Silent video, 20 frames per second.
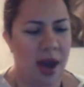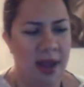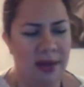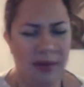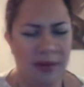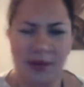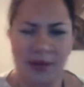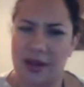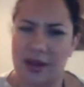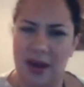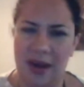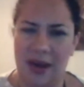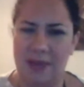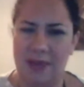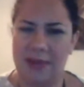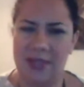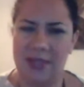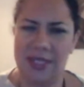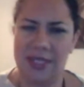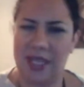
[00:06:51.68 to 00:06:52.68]
I looked at her and
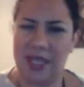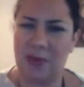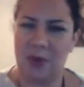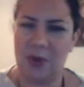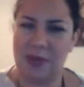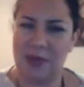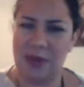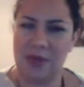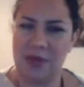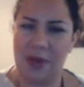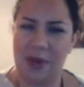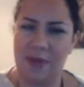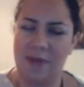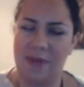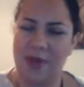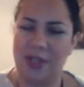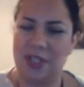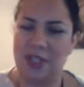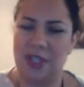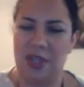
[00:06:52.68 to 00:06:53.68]
I'm just like, what do you mean by
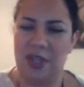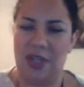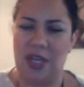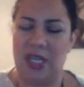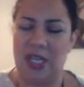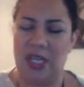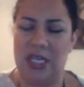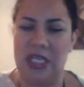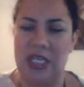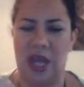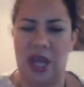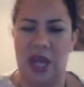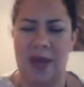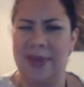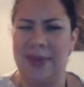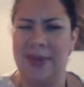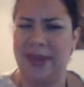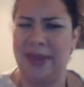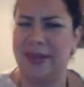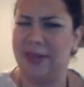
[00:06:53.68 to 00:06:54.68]
permission? And I'm
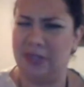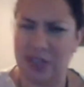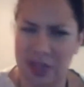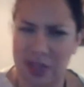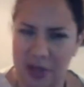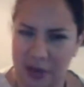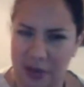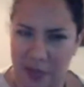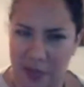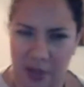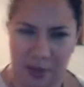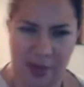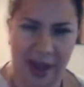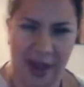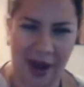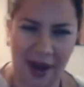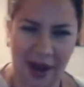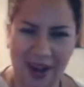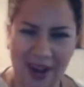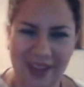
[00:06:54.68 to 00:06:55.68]
like, do you live with your
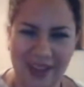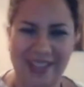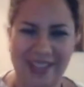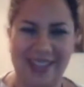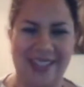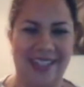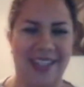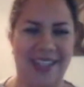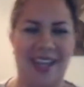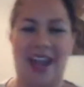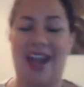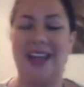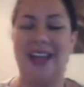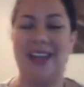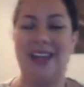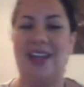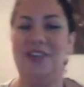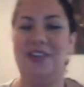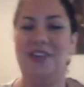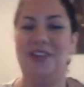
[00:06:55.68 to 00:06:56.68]
parents? Like, I
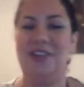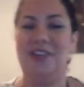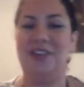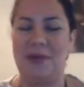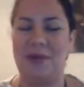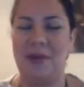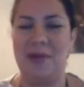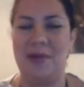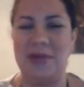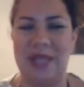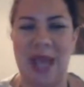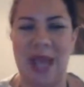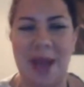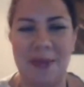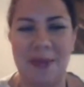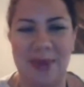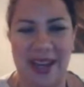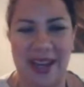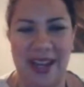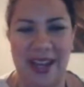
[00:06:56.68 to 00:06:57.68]
didn't understand what was
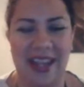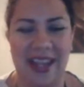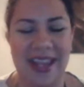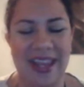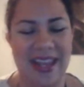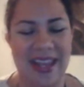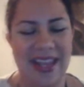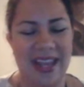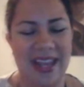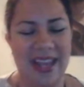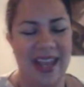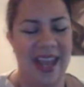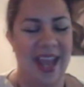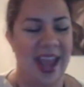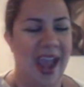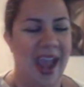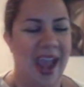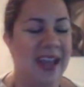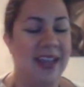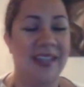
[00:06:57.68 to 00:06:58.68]
happening.
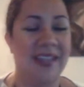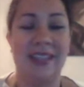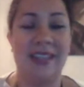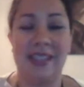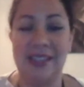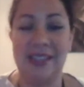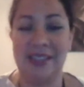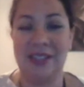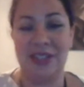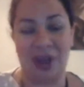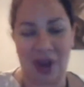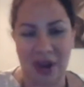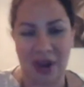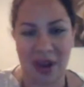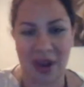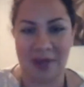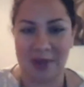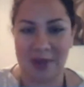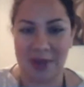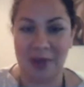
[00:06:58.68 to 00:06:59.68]
And it didn't dawn
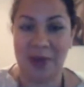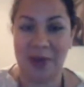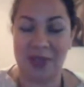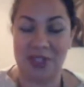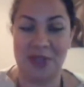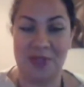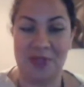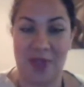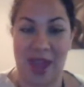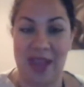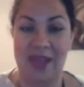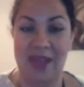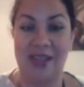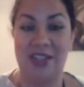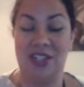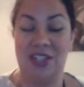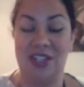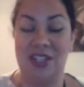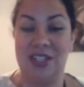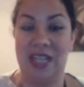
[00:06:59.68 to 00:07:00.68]
on me what she meant.
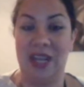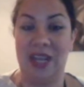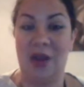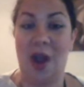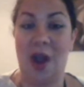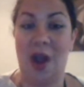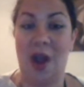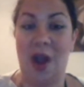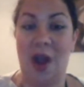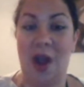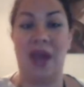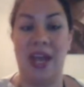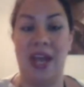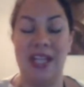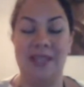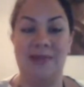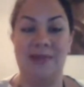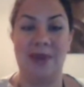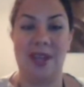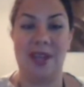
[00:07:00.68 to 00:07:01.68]
And she's like, oh, my
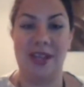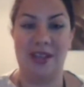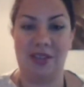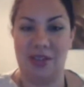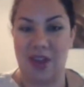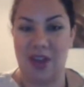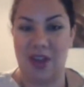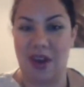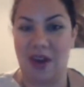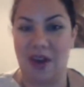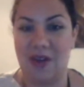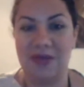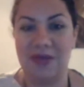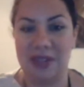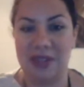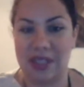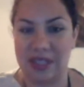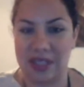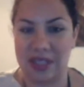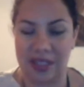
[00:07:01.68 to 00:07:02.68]
husband,
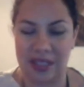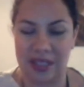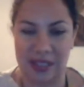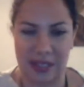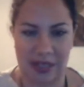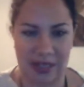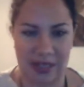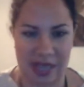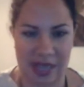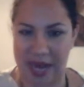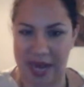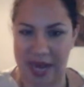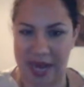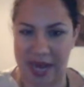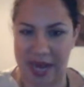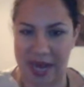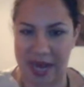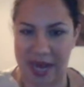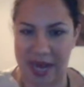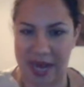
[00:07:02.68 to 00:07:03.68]
doesn't take